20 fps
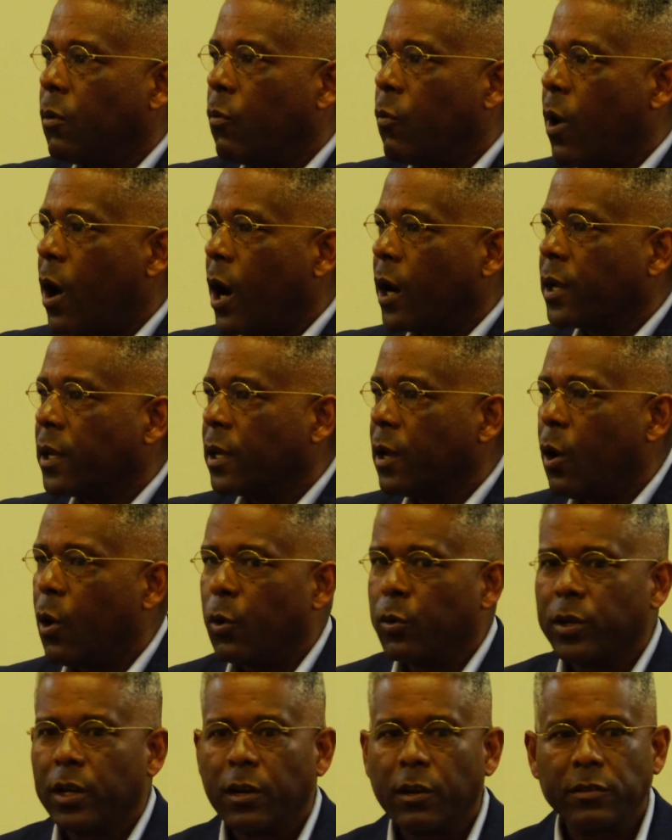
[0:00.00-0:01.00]
walking,
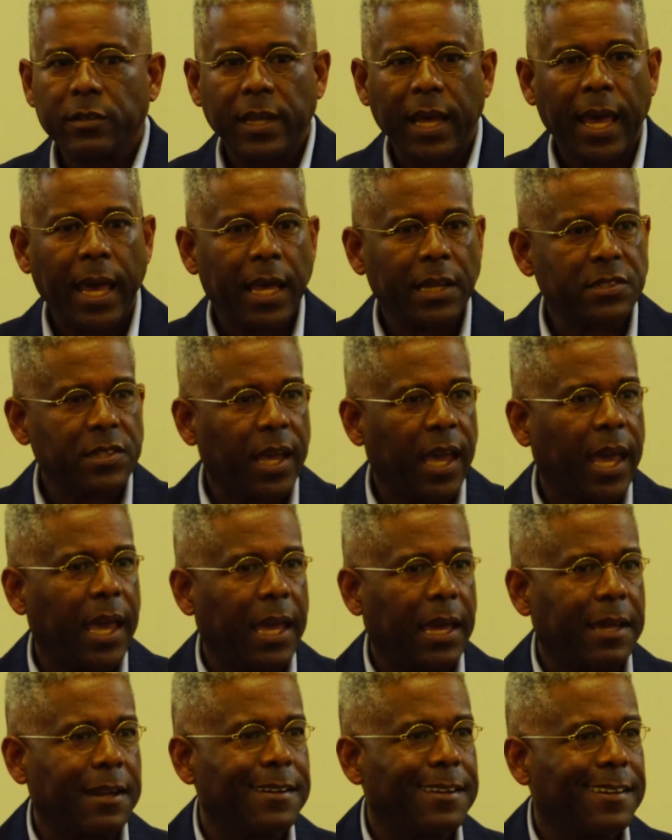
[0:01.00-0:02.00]
holding her dad's
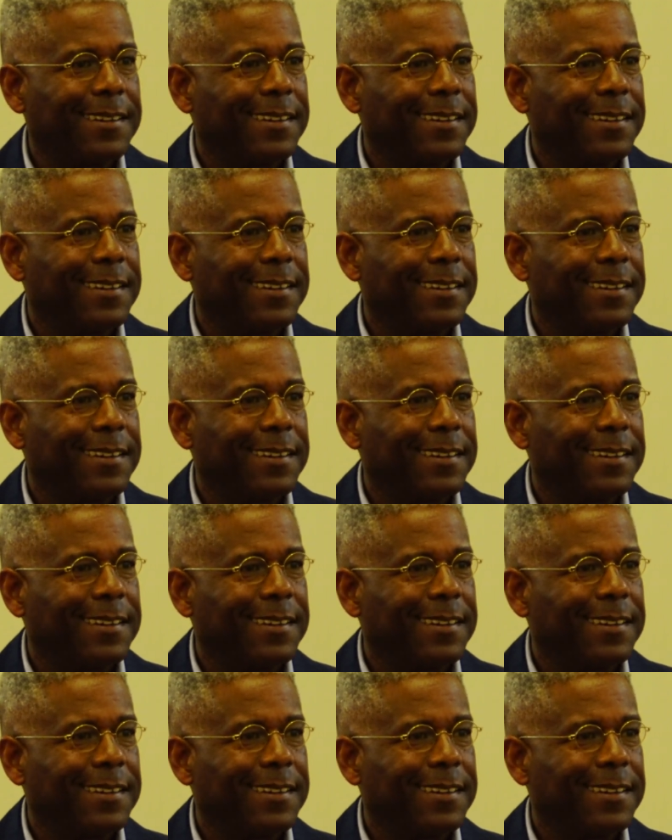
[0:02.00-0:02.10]
hand,